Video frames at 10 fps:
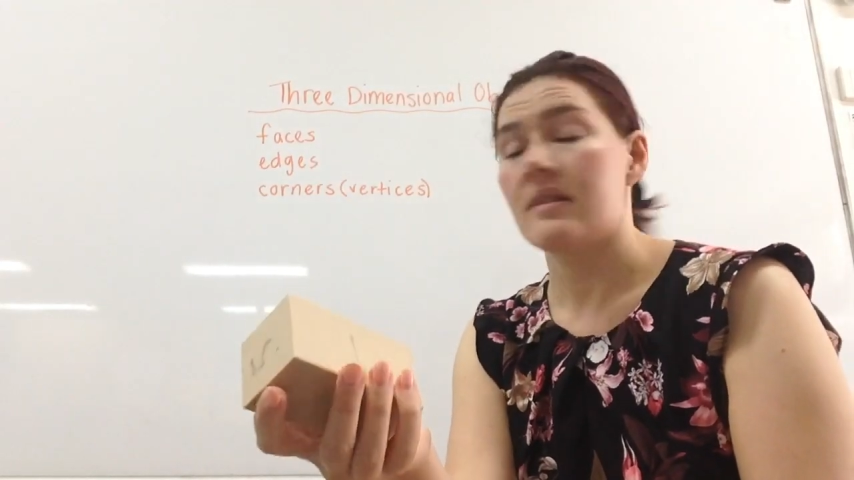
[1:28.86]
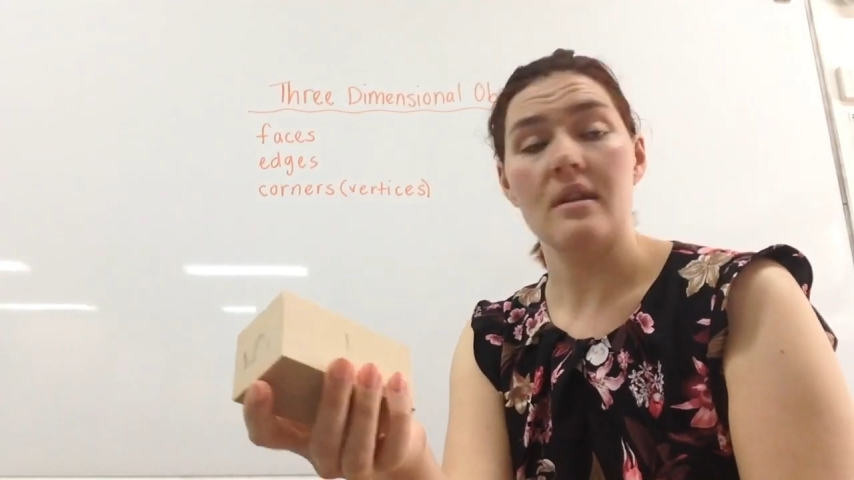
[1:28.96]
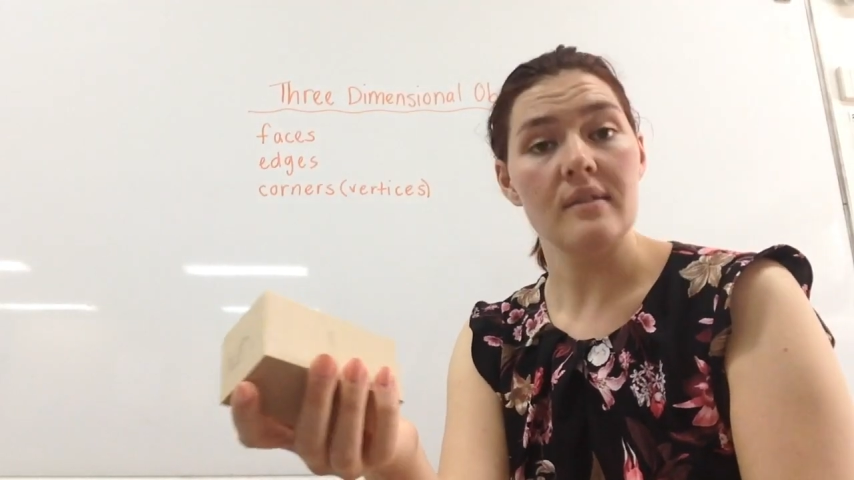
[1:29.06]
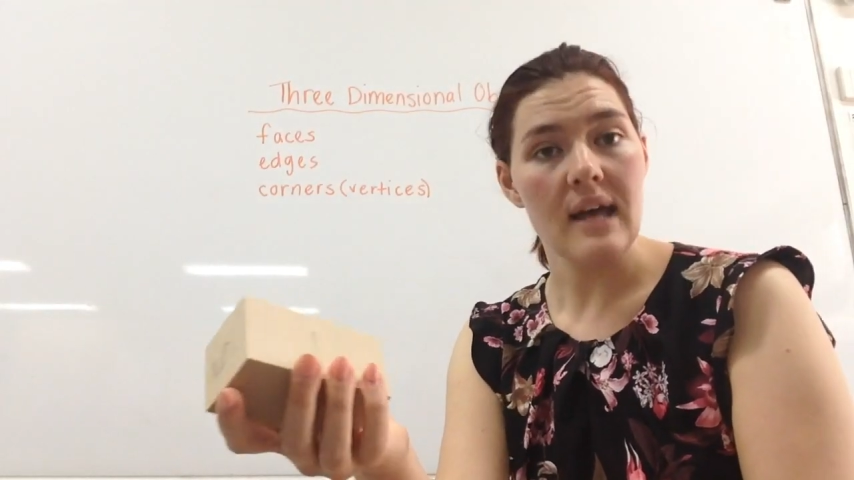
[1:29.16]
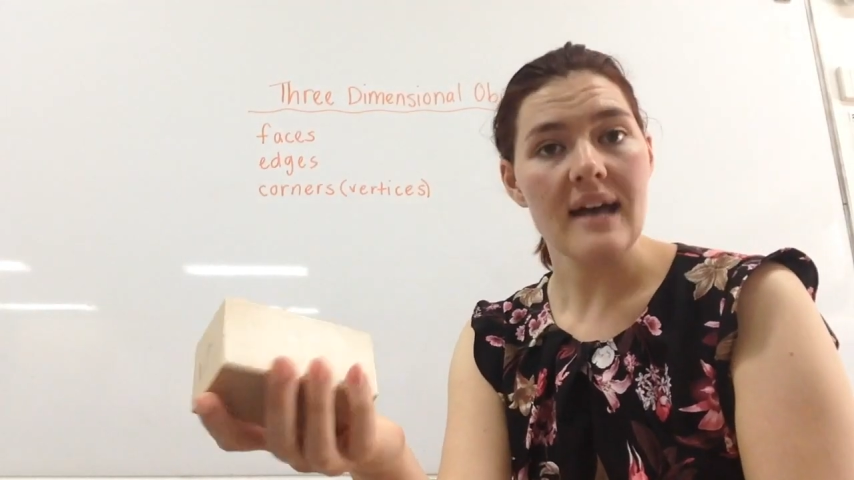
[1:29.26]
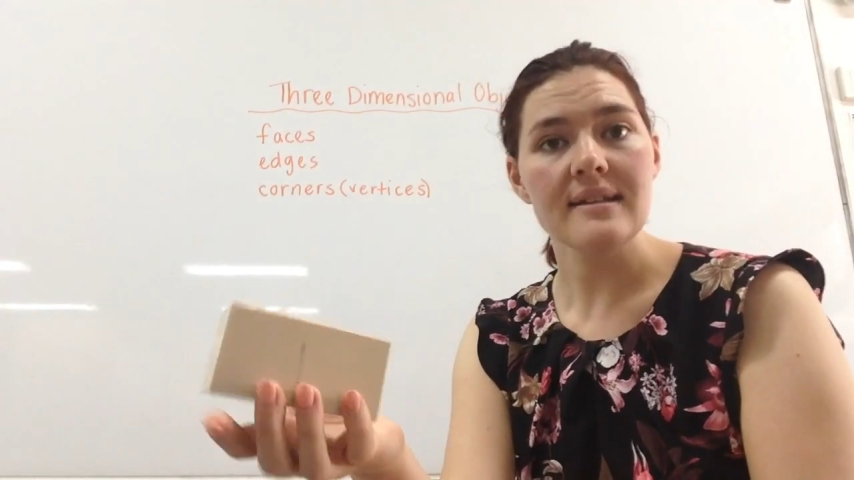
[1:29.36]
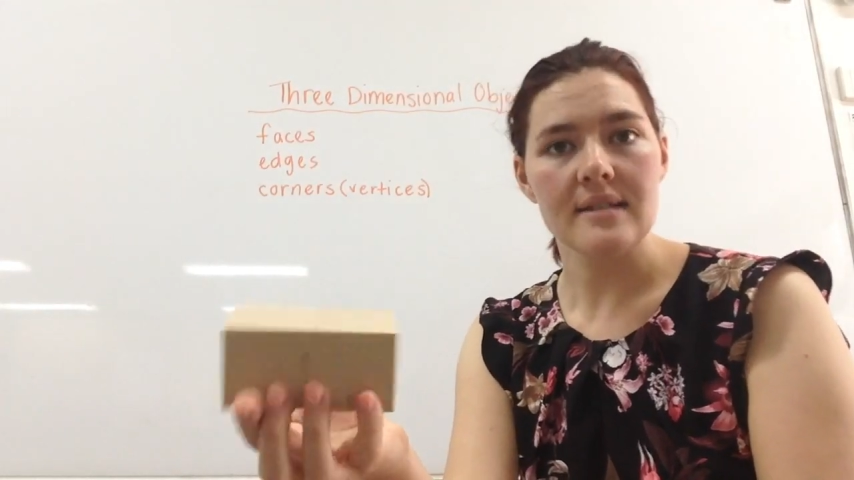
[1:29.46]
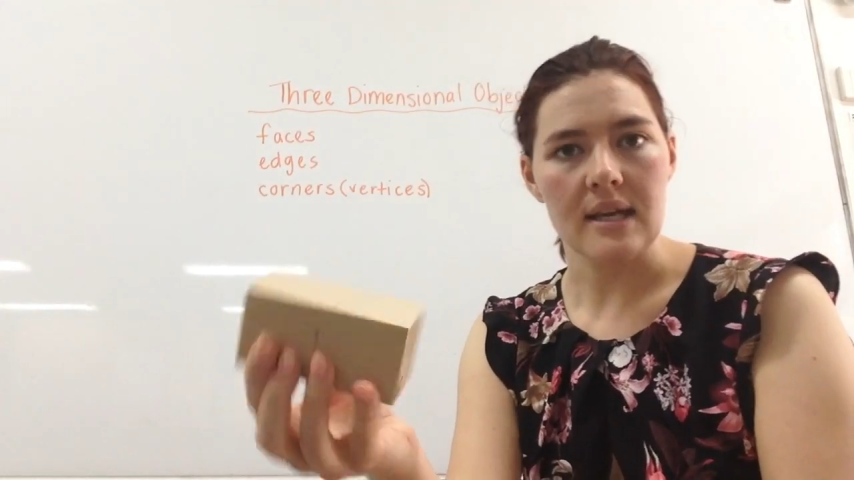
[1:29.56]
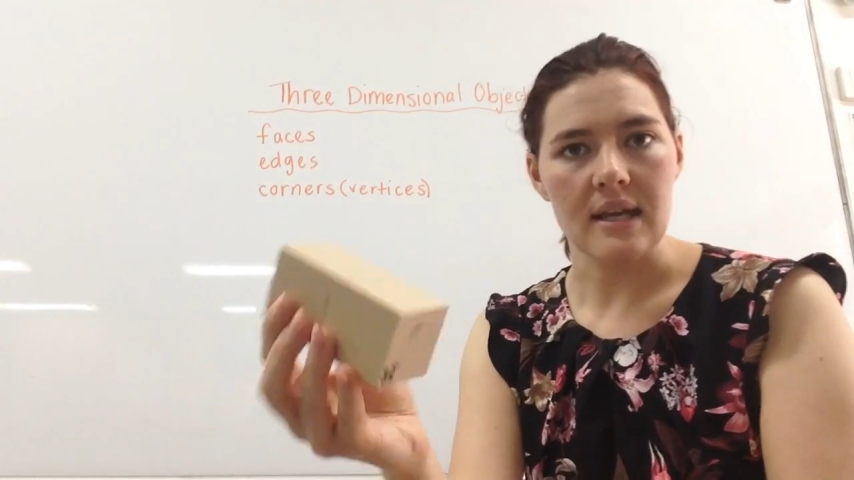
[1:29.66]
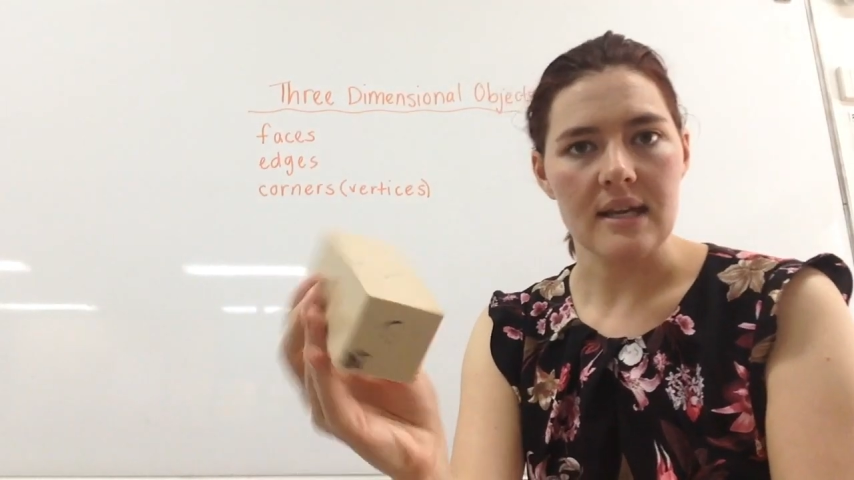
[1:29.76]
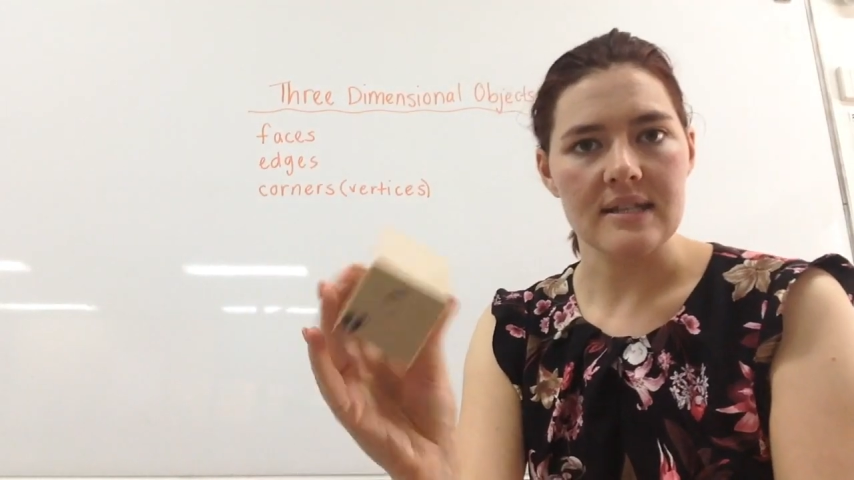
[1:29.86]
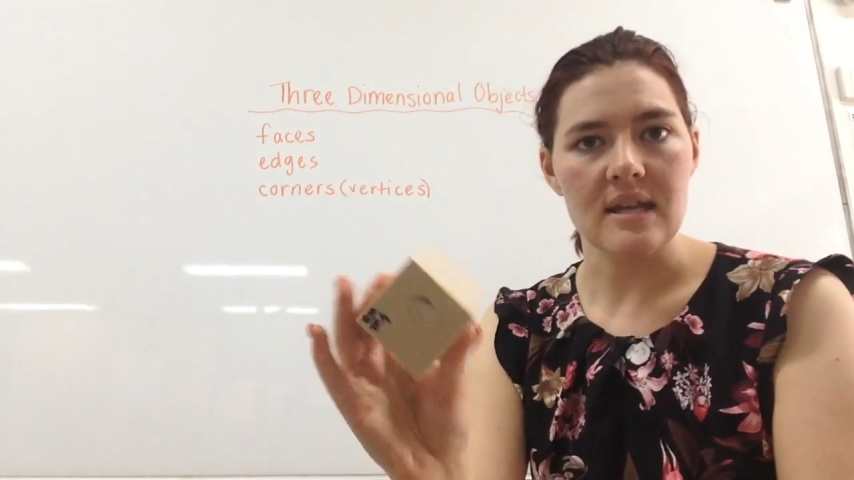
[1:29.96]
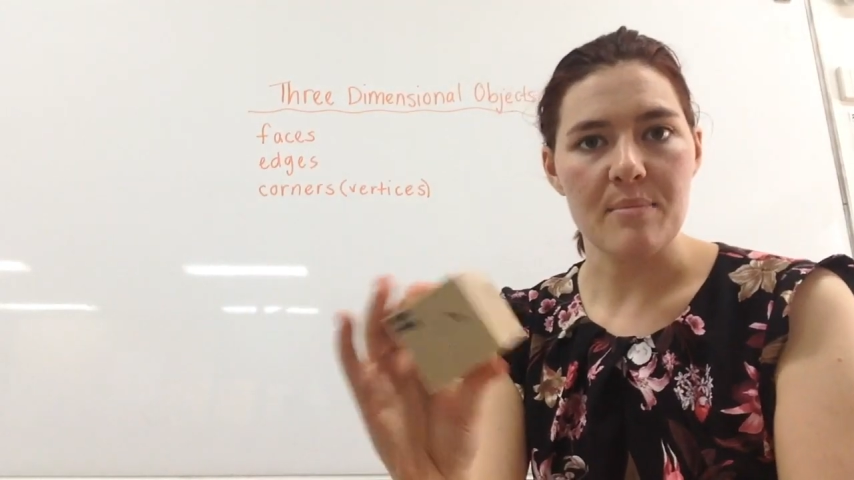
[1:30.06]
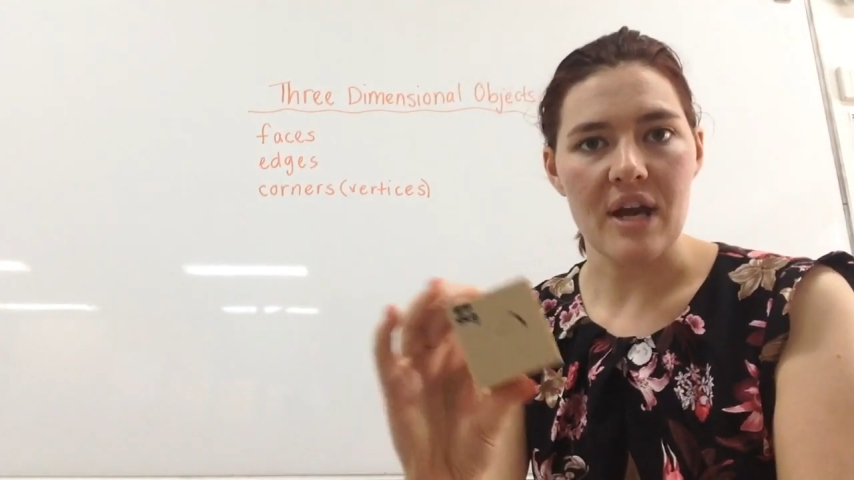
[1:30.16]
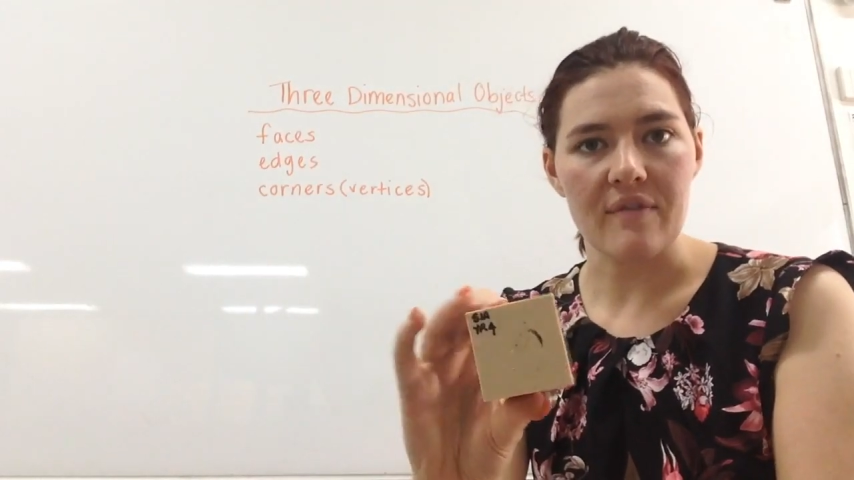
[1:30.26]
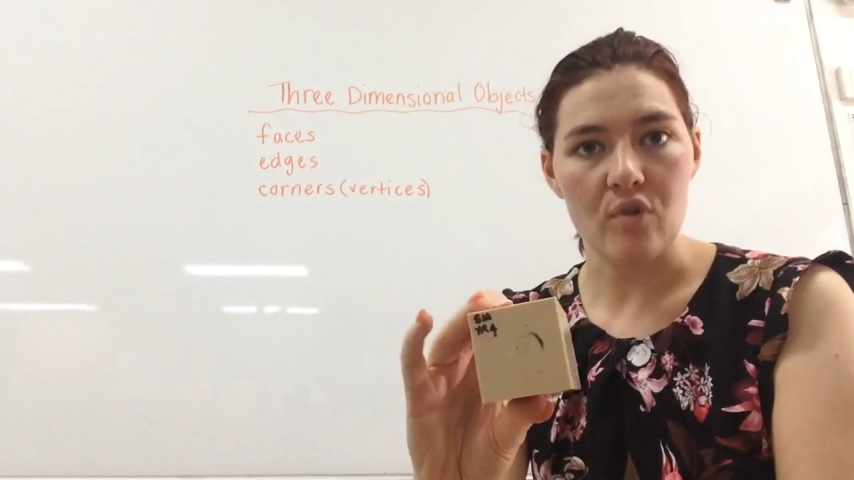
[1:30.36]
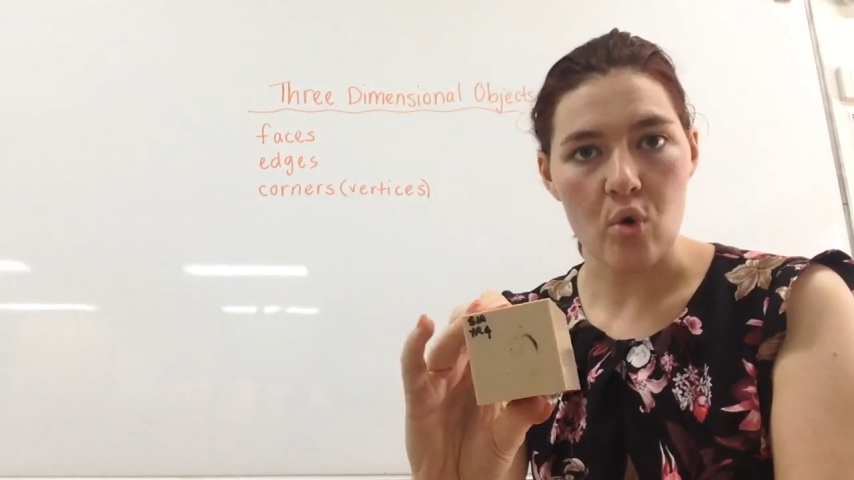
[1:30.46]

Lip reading: The last thing is the amount of